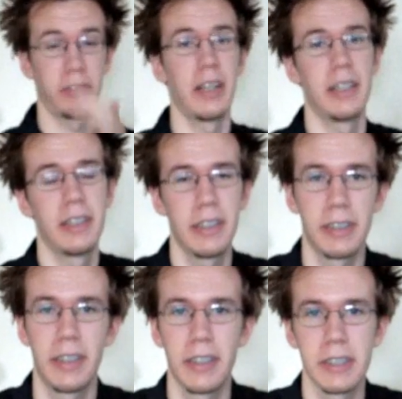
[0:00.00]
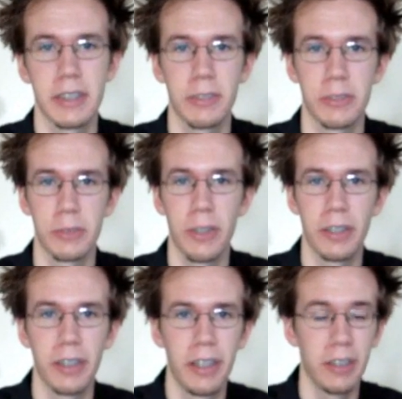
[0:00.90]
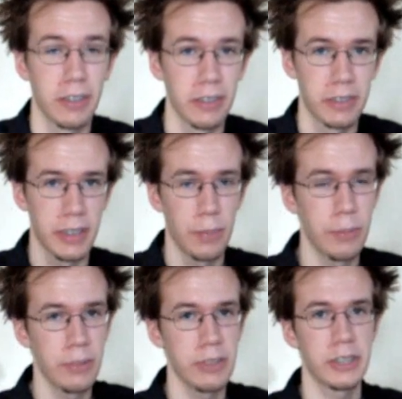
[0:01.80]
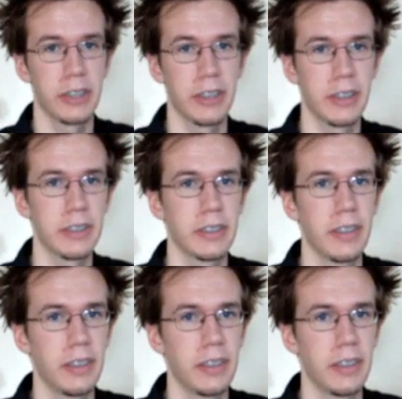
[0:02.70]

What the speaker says: find anything else that was wrong. Your tempo was good.